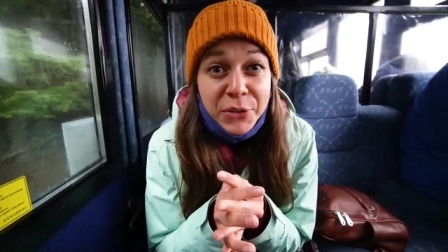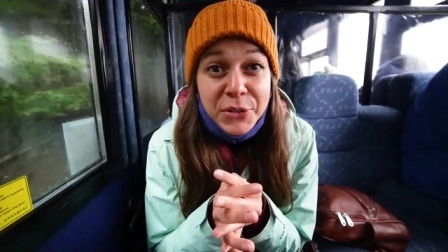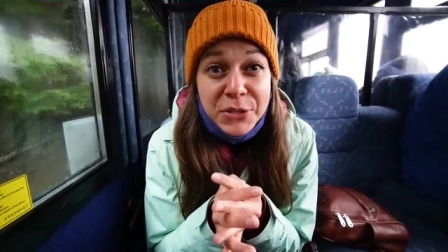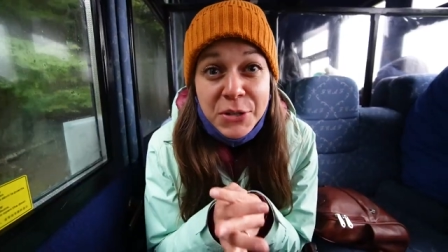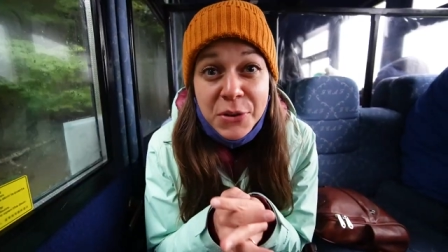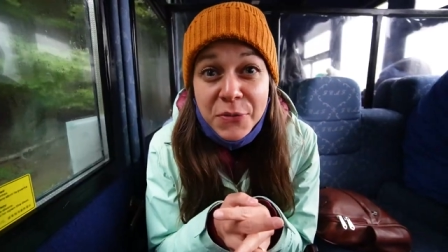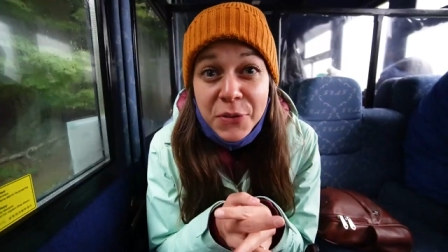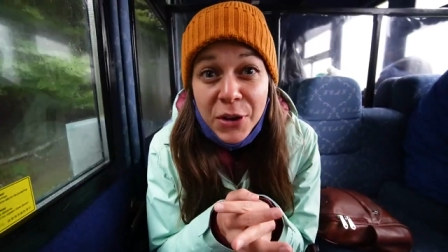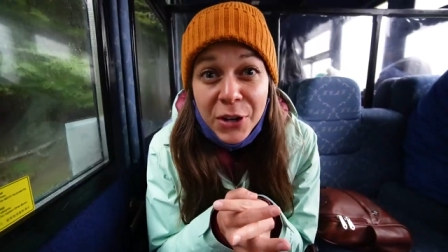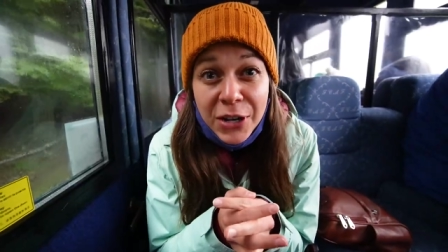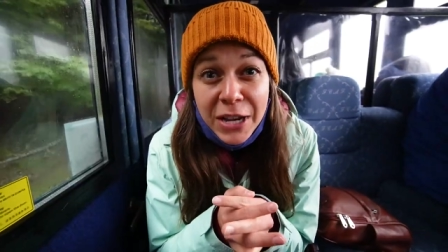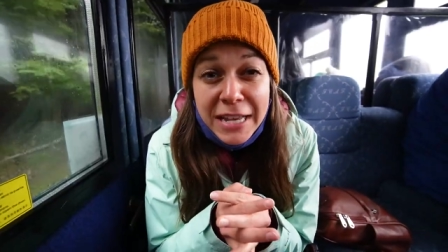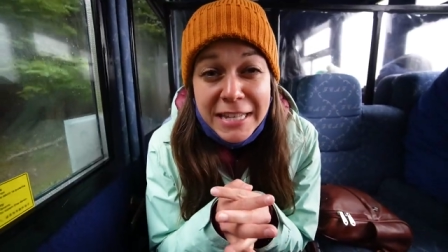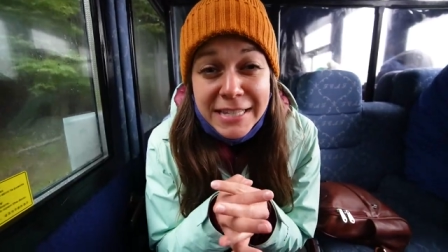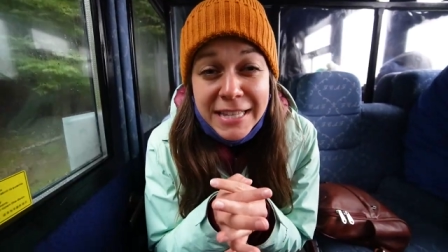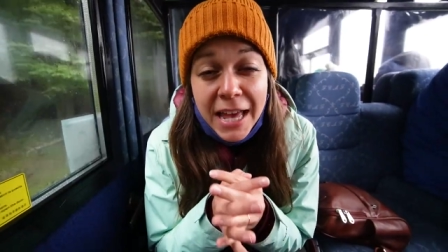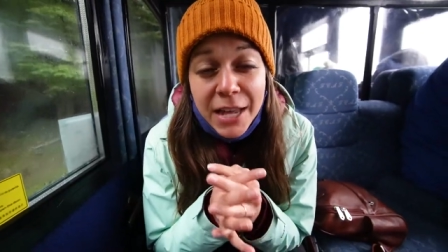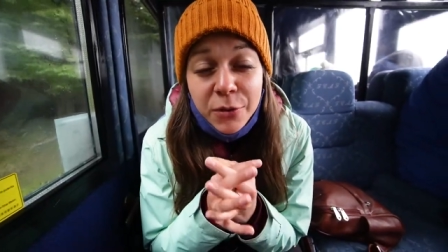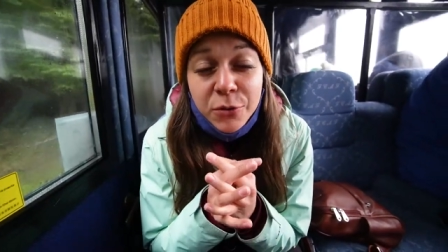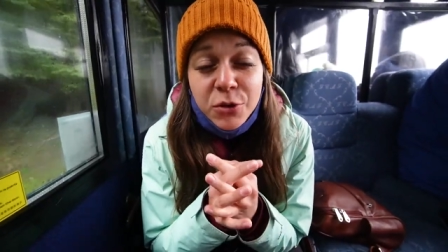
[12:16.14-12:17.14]
from so far
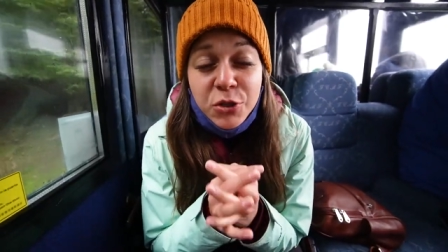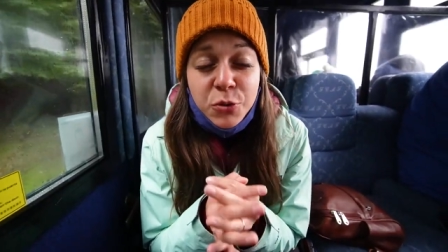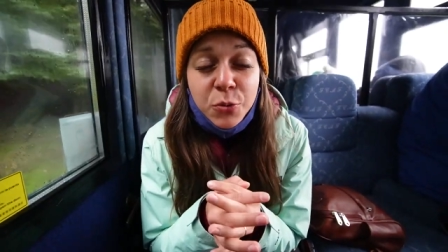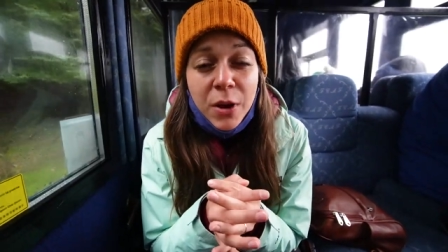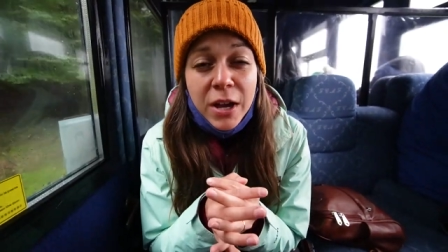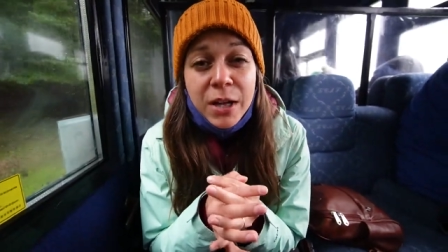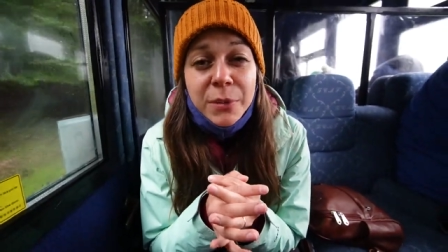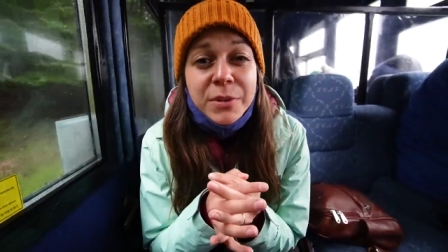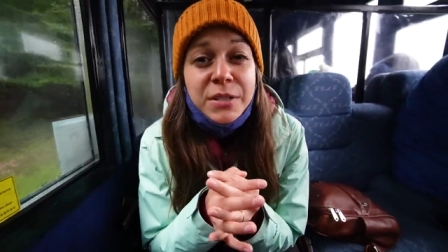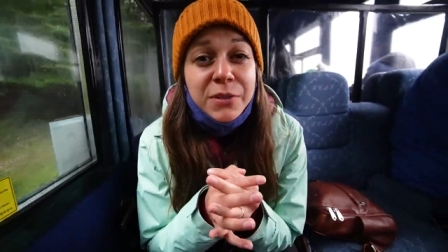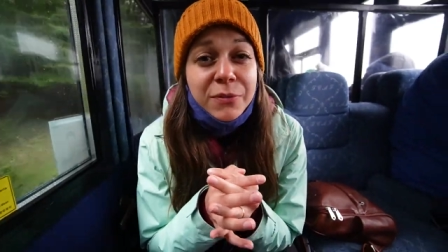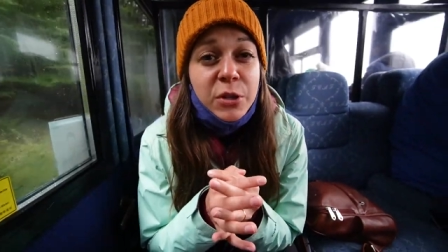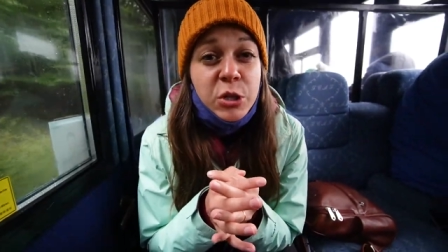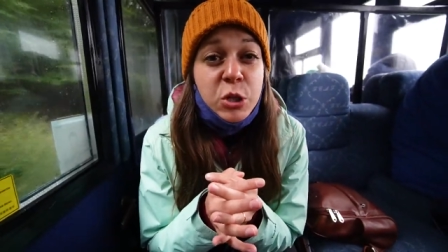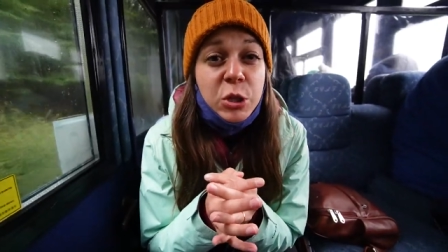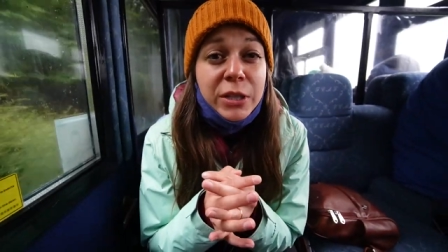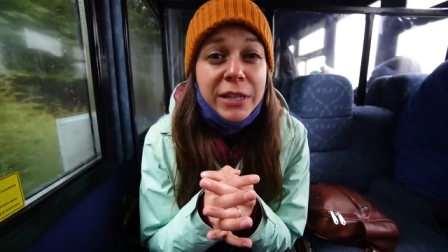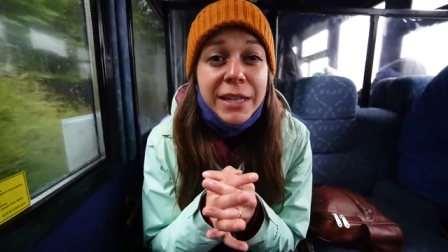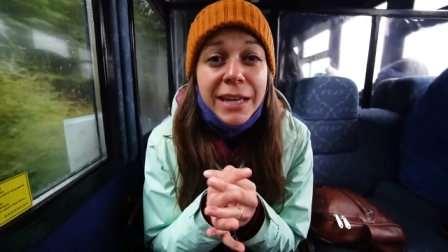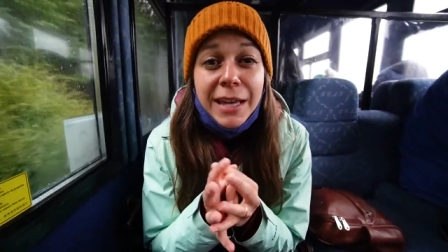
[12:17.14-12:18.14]
is that Ushuaia was
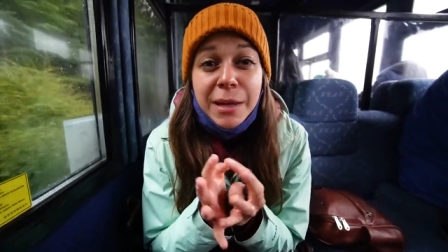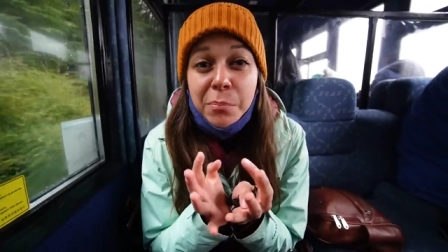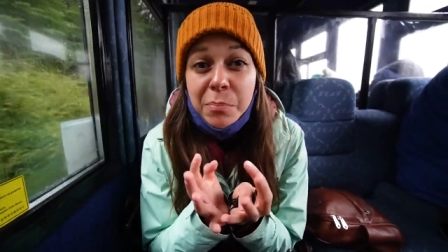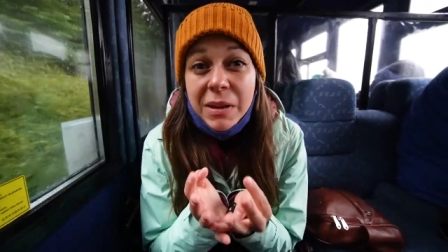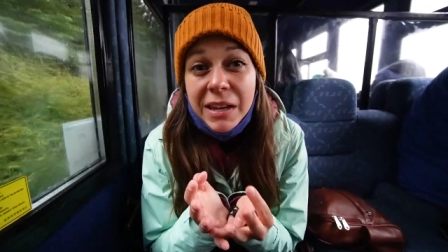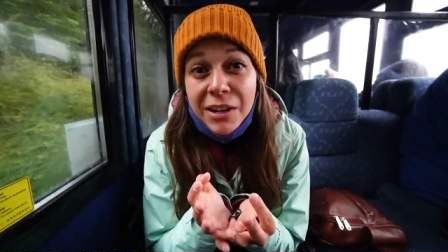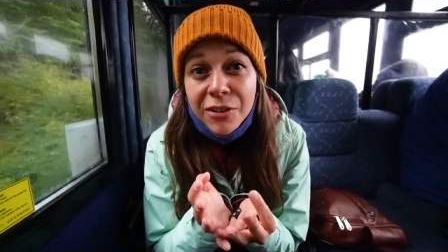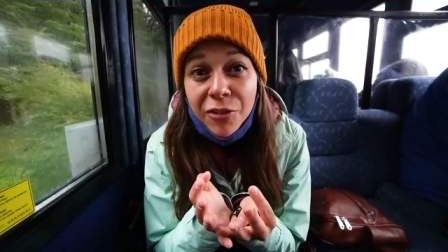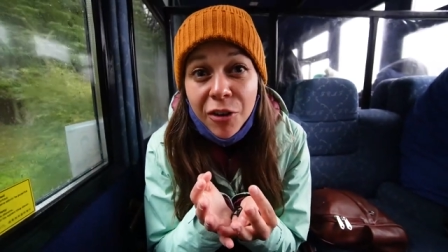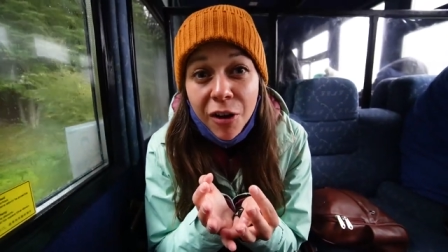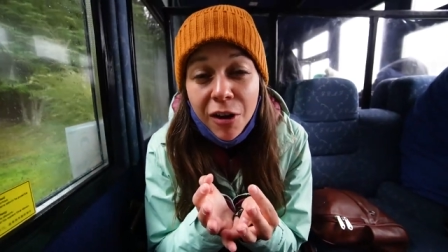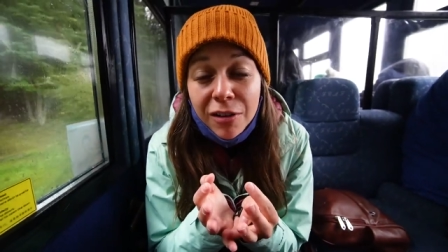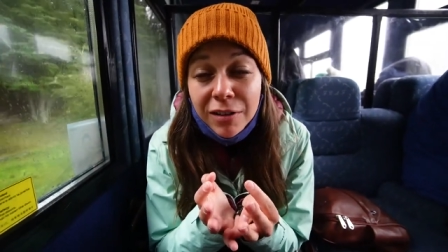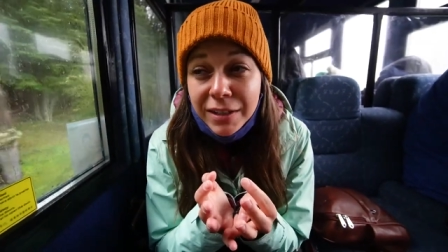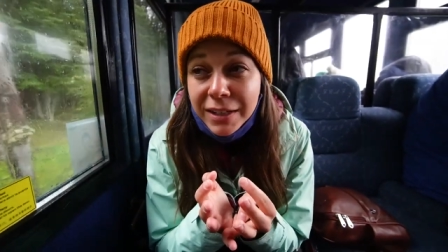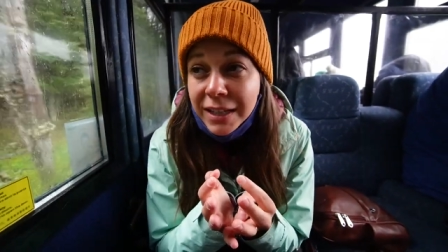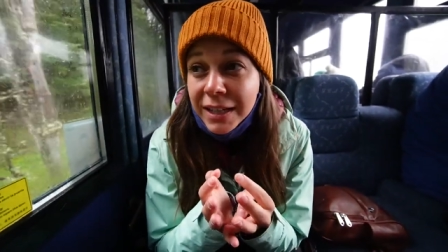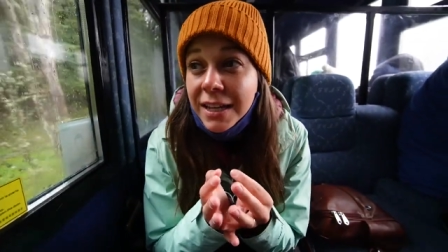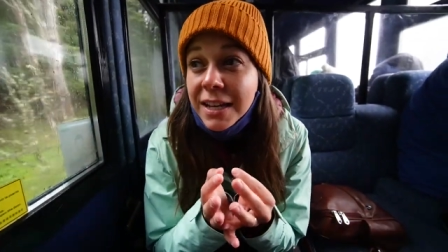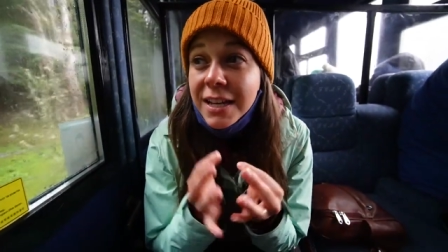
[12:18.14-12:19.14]
originally a penal
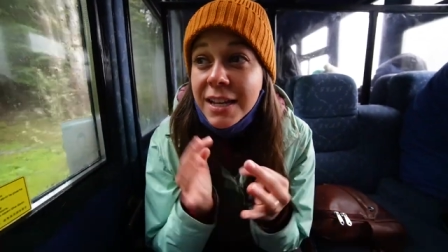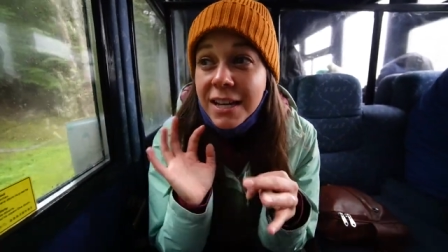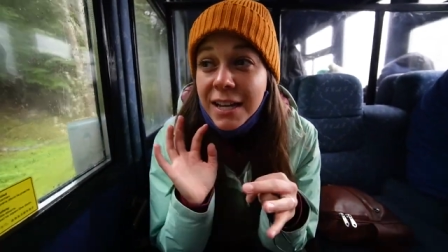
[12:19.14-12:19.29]
colony,